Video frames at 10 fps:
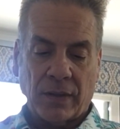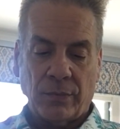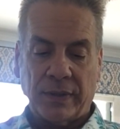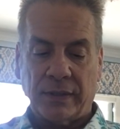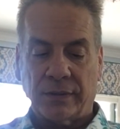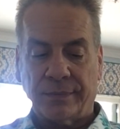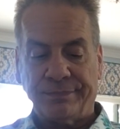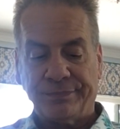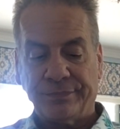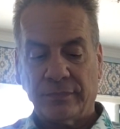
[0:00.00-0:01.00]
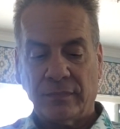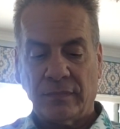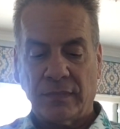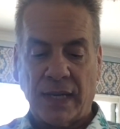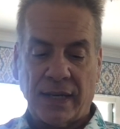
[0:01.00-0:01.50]
Well,
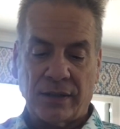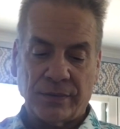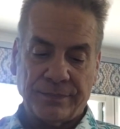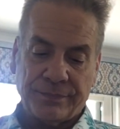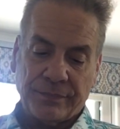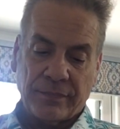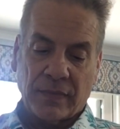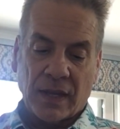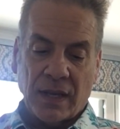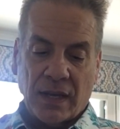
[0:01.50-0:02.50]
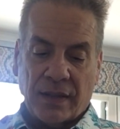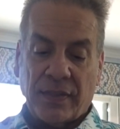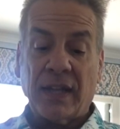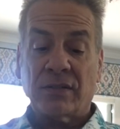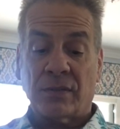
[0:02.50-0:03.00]
now,
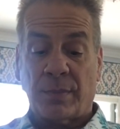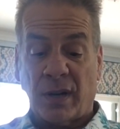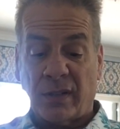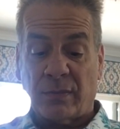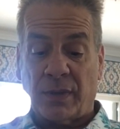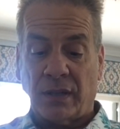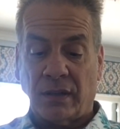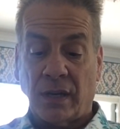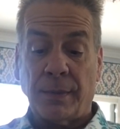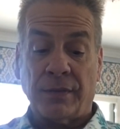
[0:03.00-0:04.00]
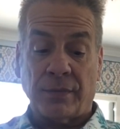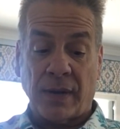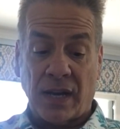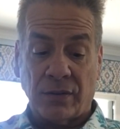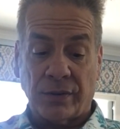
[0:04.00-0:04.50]
that surprised me, coming from
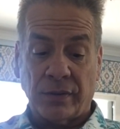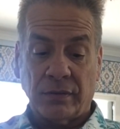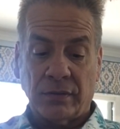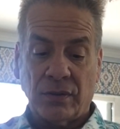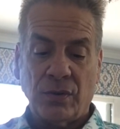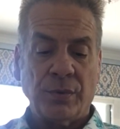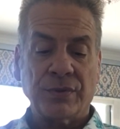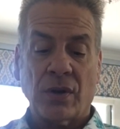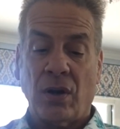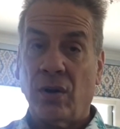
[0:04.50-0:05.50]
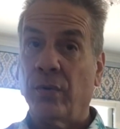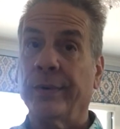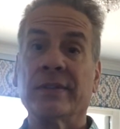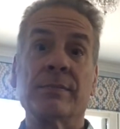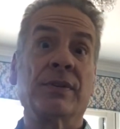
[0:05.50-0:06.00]
Howard, who was
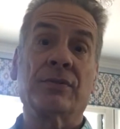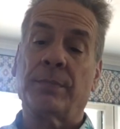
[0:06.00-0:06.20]
always Mr.